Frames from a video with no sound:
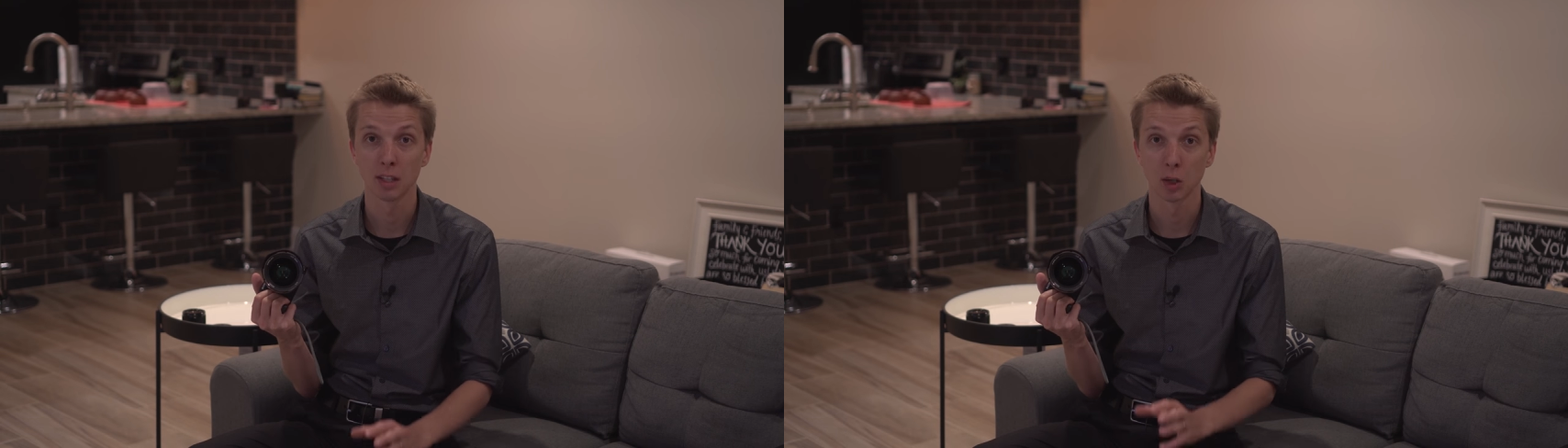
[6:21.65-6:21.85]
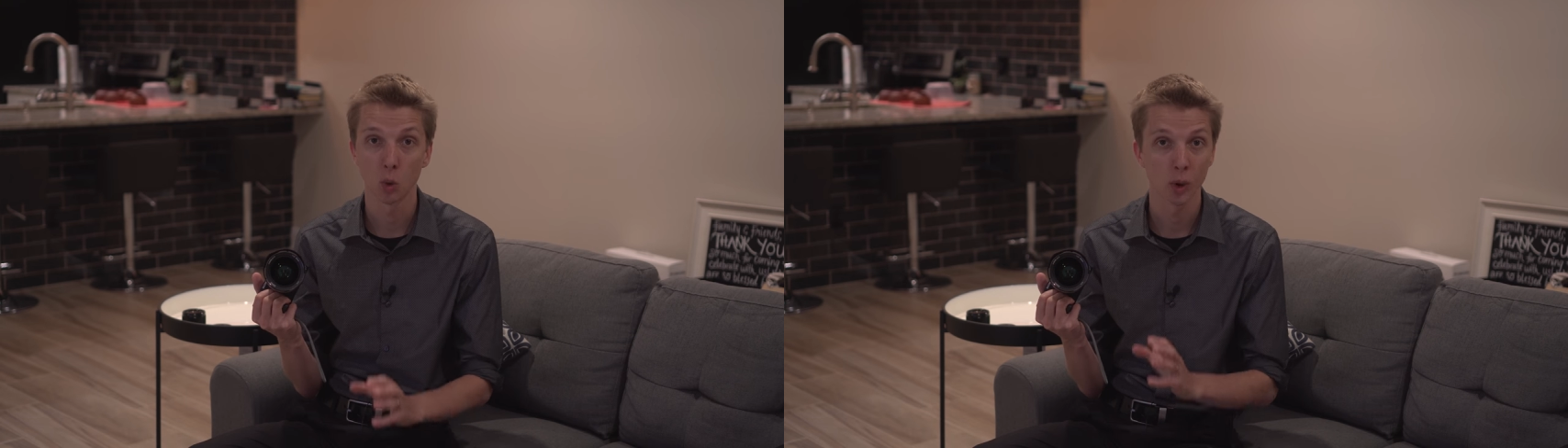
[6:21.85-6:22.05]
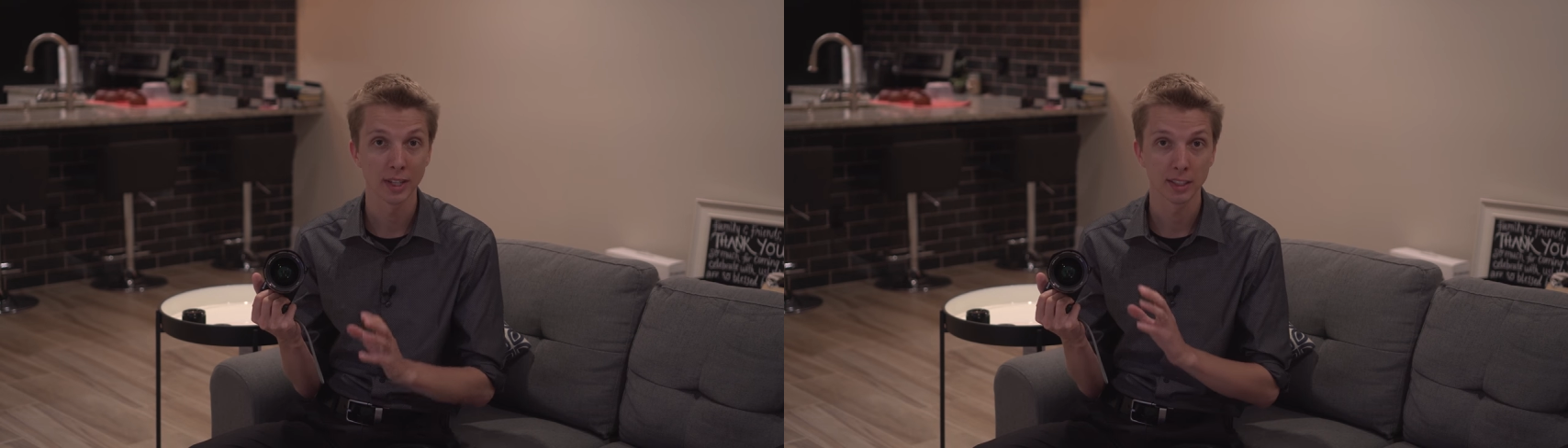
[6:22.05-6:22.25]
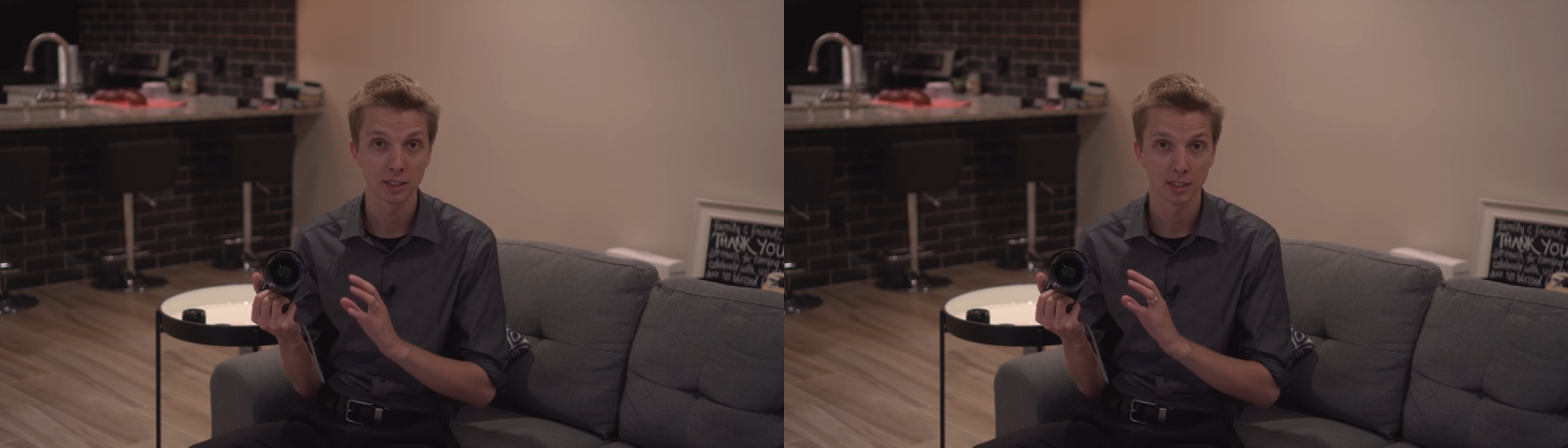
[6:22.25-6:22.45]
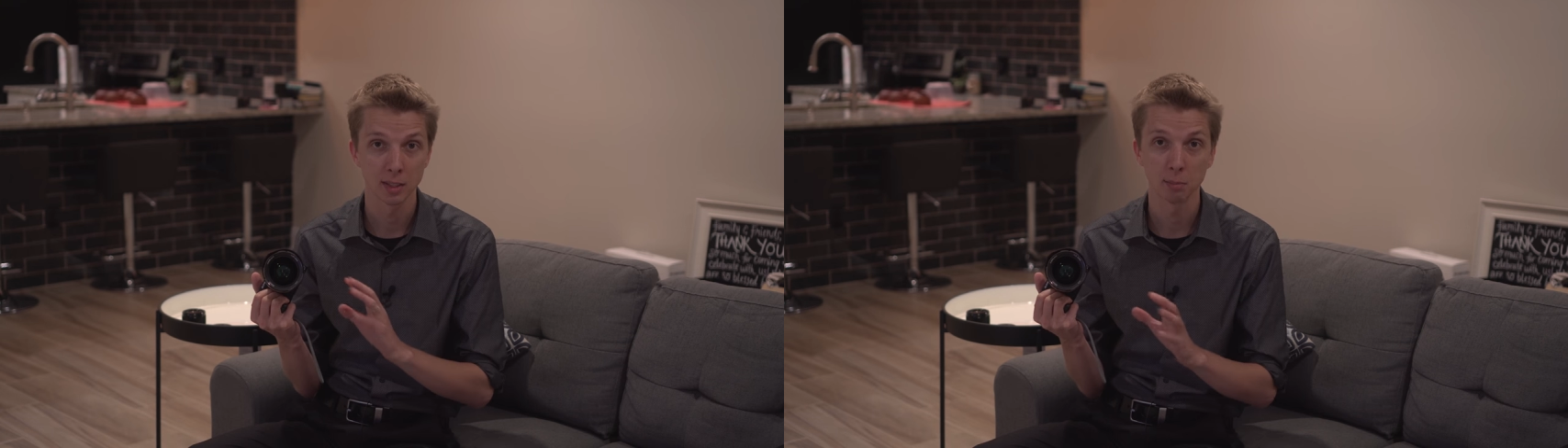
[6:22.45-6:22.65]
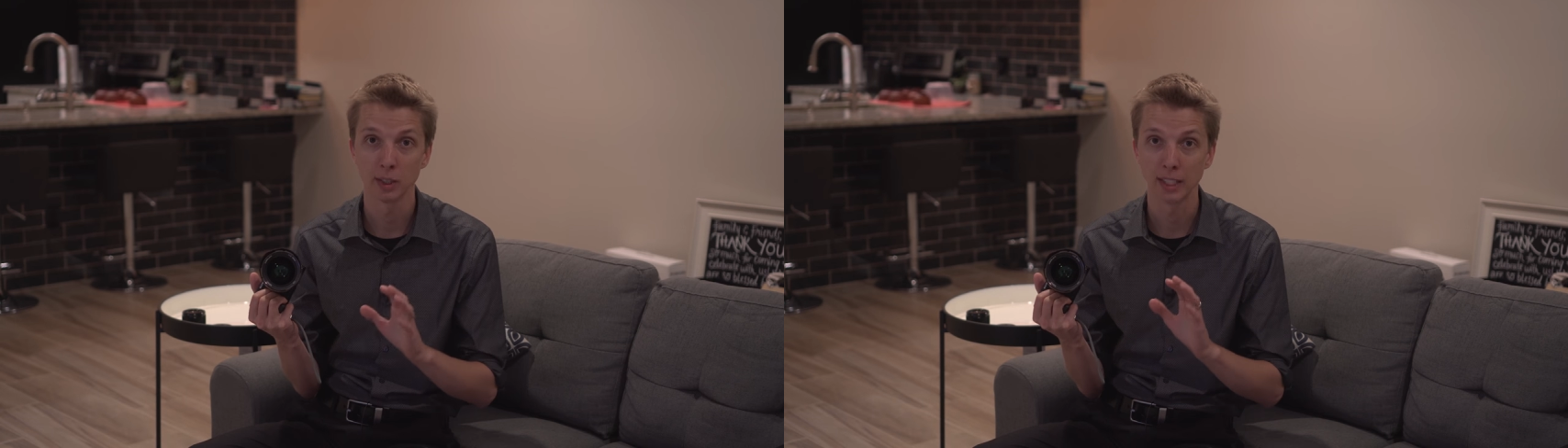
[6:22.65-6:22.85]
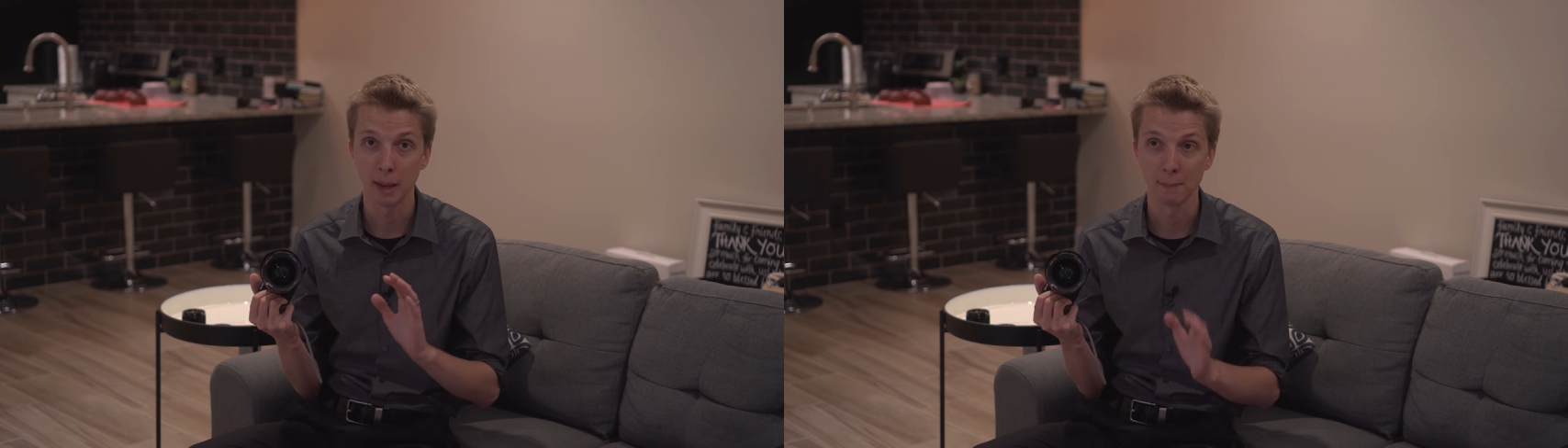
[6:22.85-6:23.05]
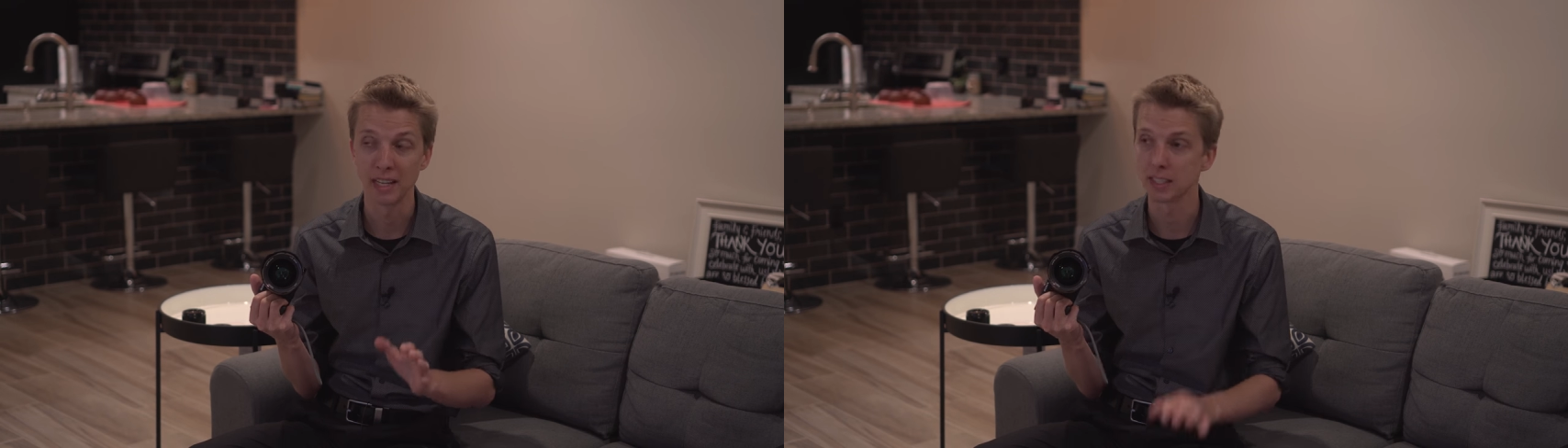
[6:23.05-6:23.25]
quite simply
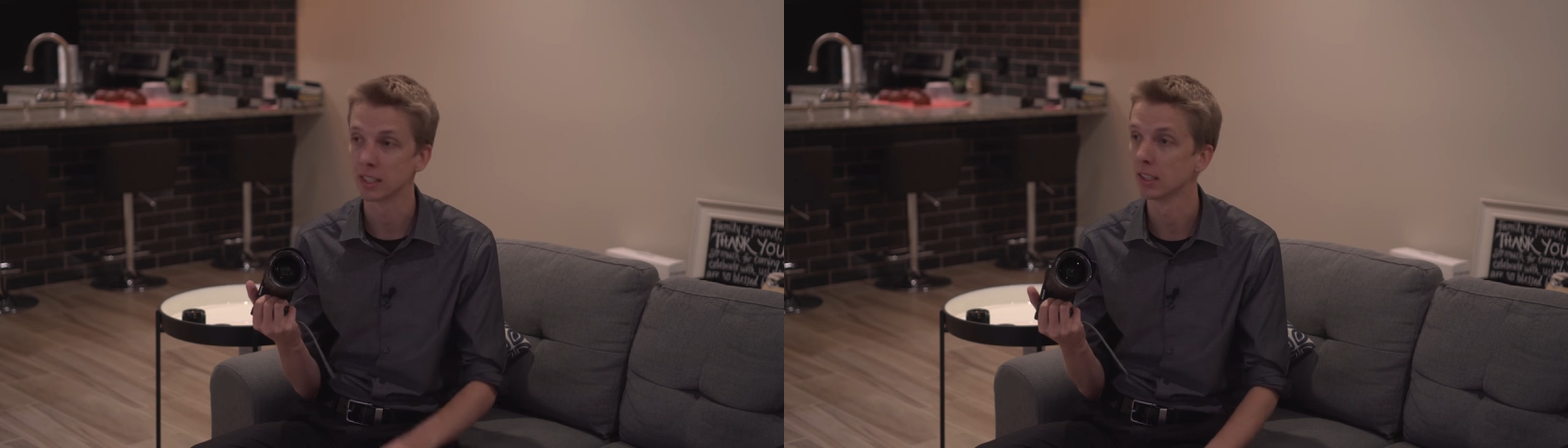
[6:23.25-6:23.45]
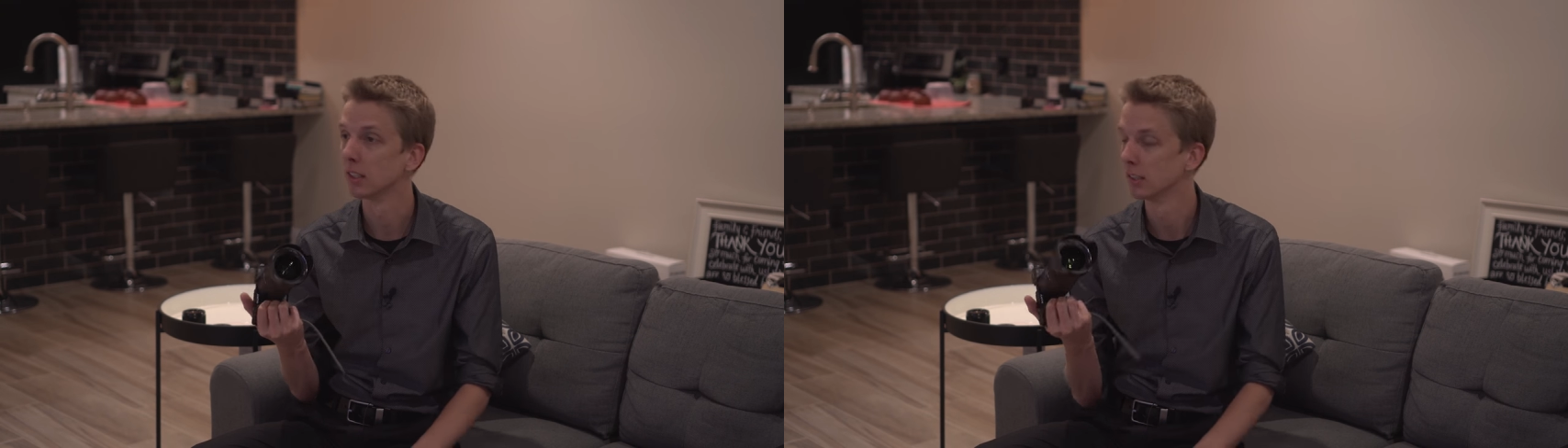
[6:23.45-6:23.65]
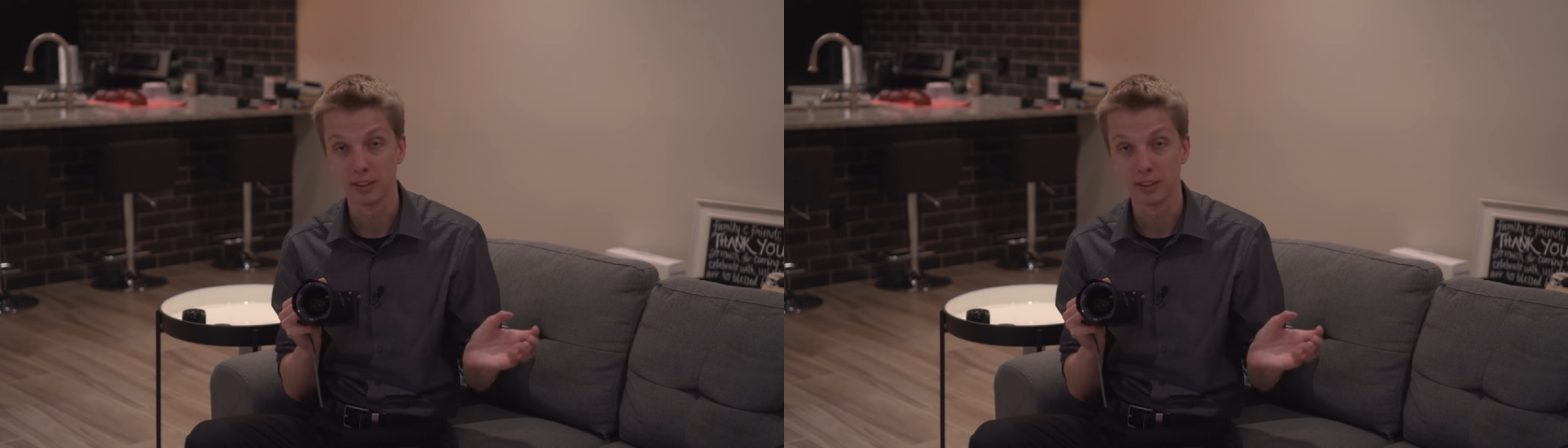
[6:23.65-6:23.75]
amazing.